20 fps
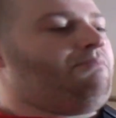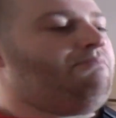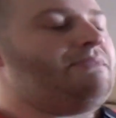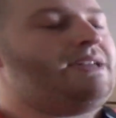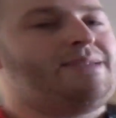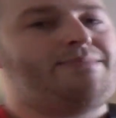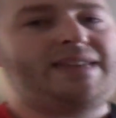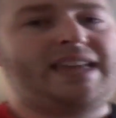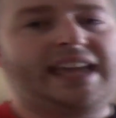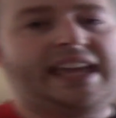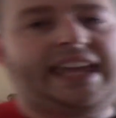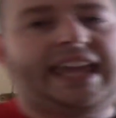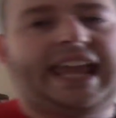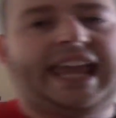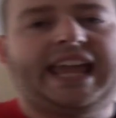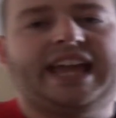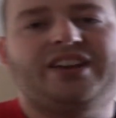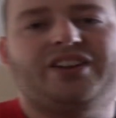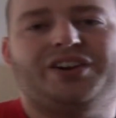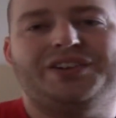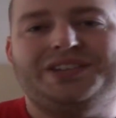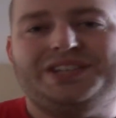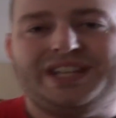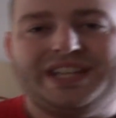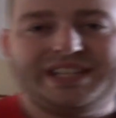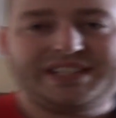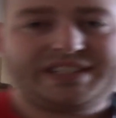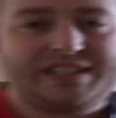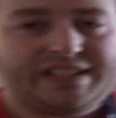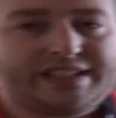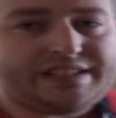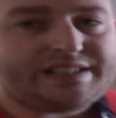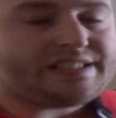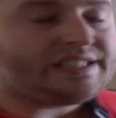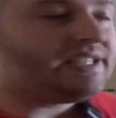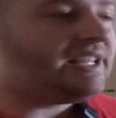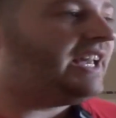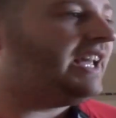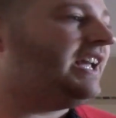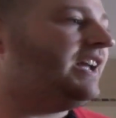Maybe it can on
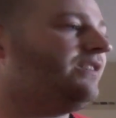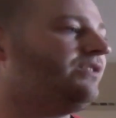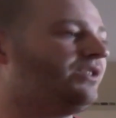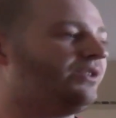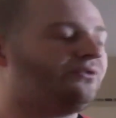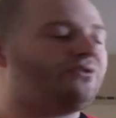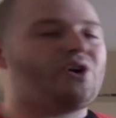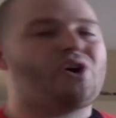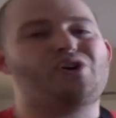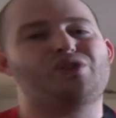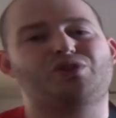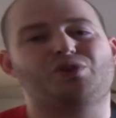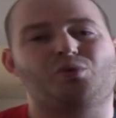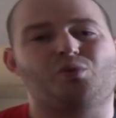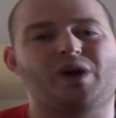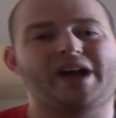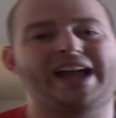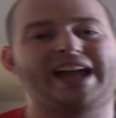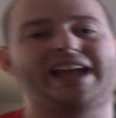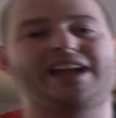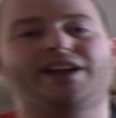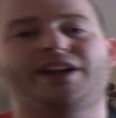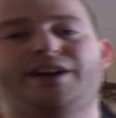distance. If they're farther away,